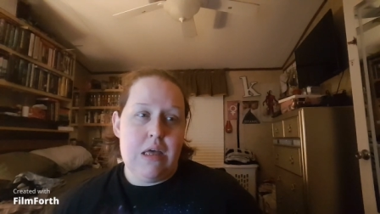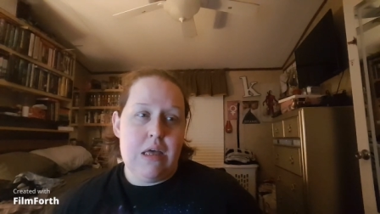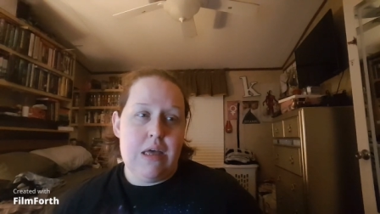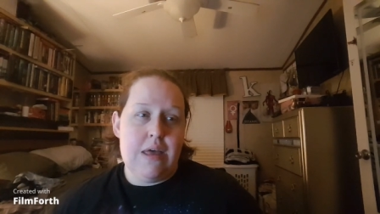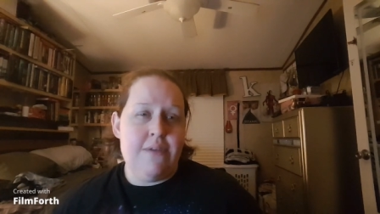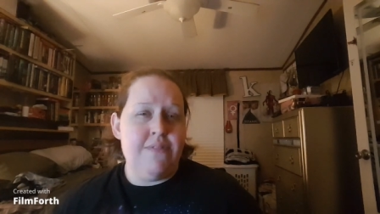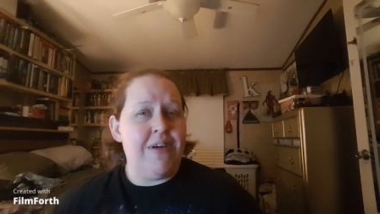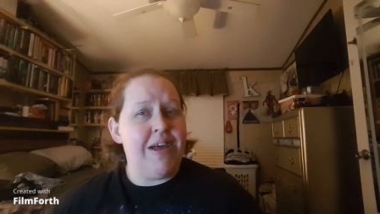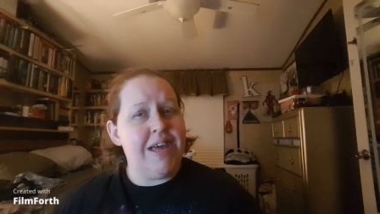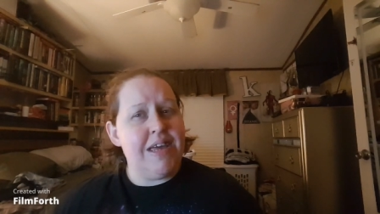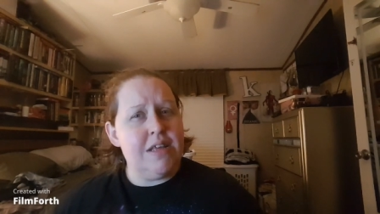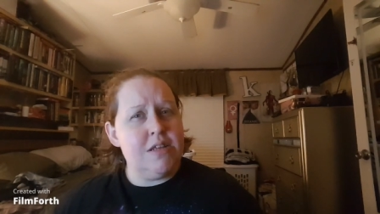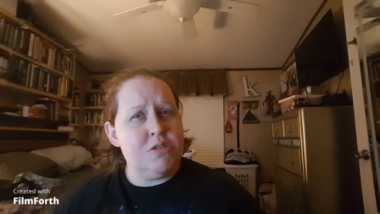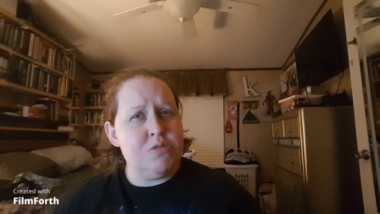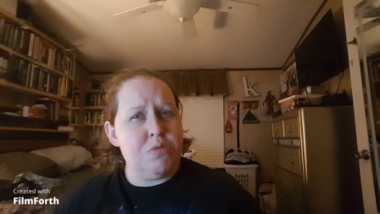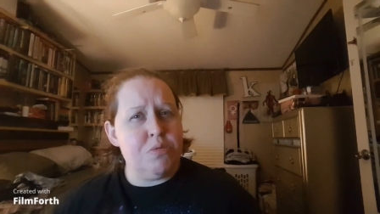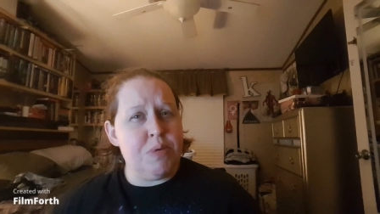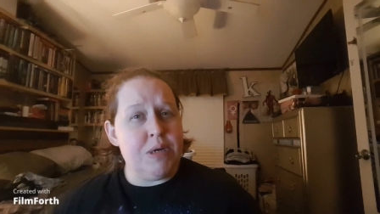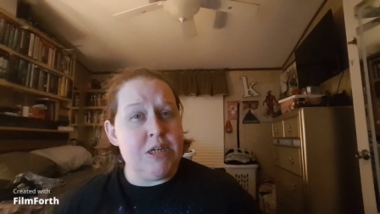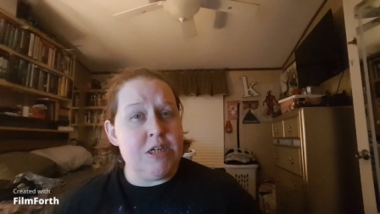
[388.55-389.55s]
if I get into
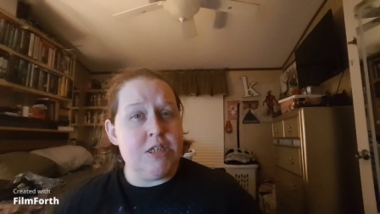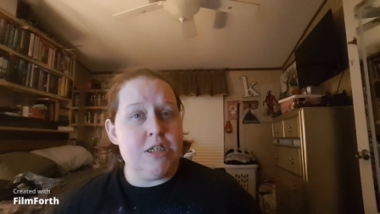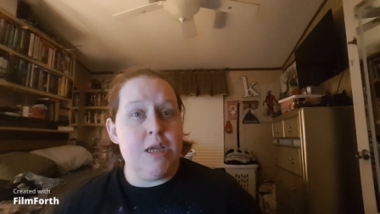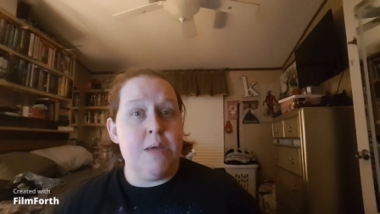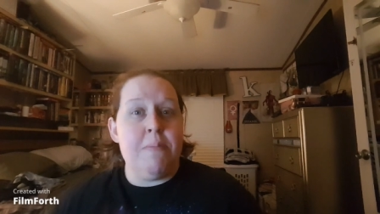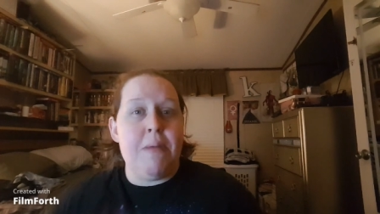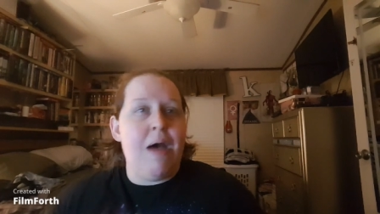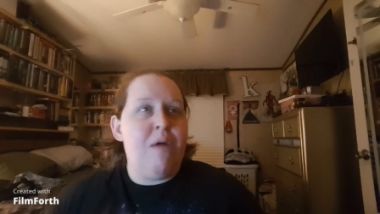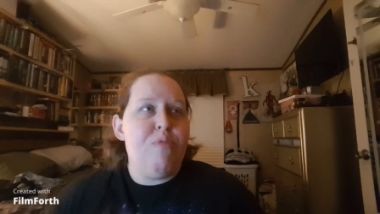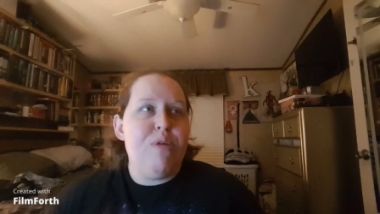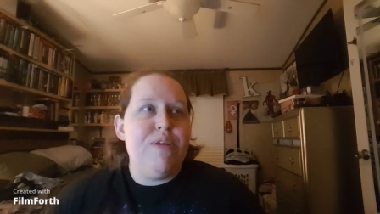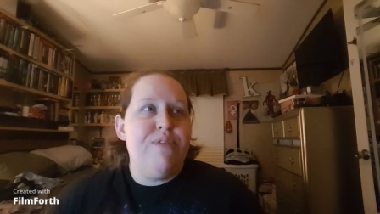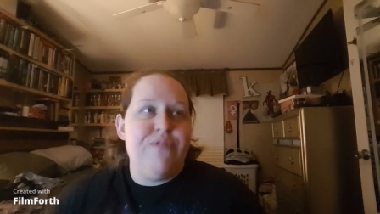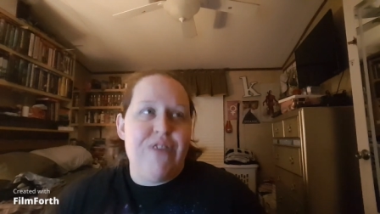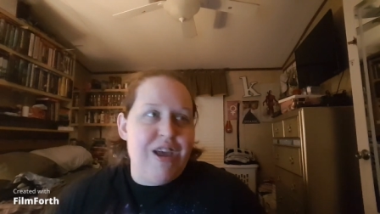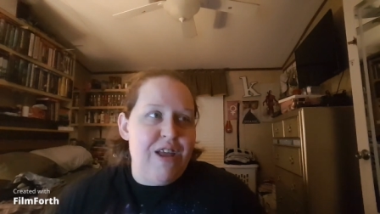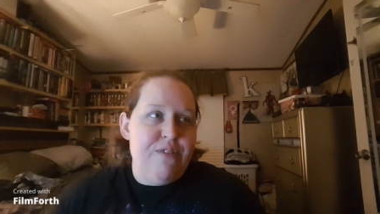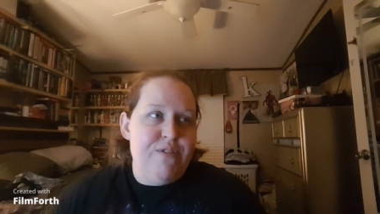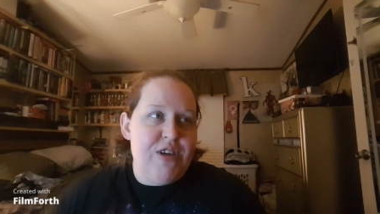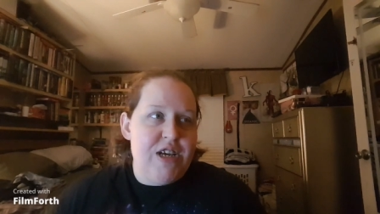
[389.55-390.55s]
a reading slump, I read
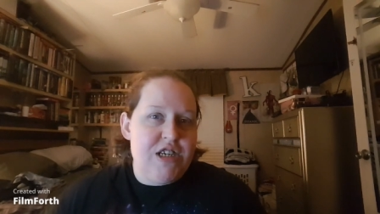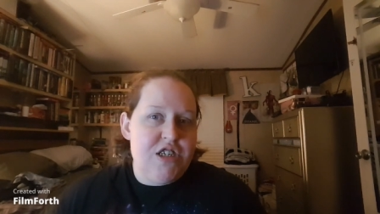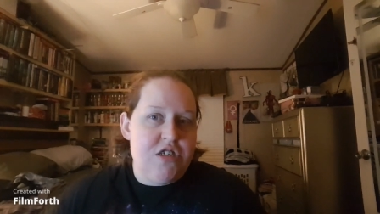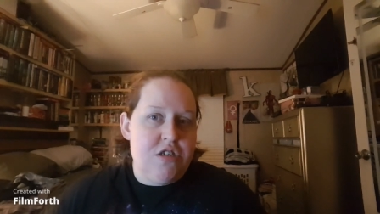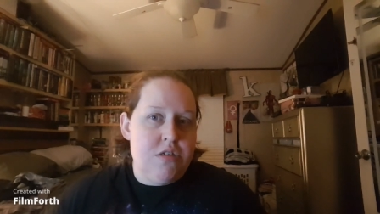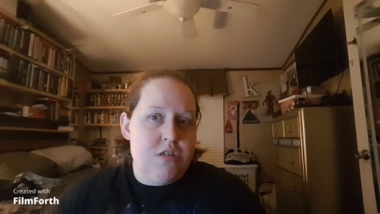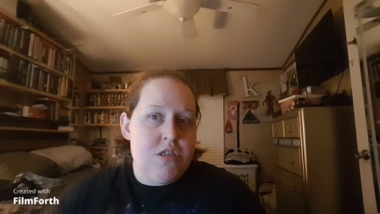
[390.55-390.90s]
fan fiction.